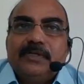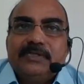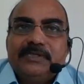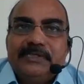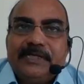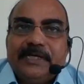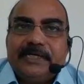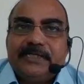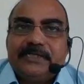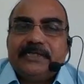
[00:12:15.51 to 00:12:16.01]

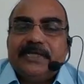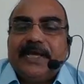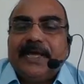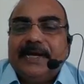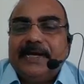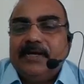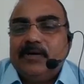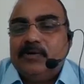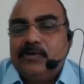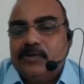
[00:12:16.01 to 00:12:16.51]
checks
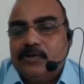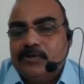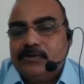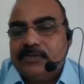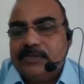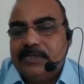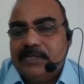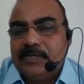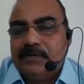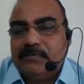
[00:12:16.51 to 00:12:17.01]
carried out on
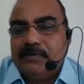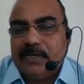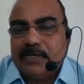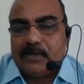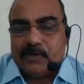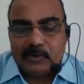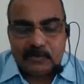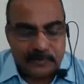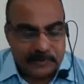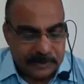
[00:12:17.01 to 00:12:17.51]
steel wire
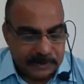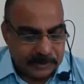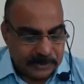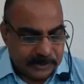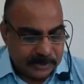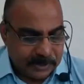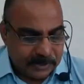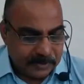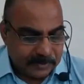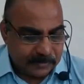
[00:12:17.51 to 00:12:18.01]
ropes,
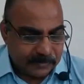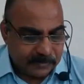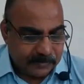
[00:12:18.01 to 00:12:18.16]
etc.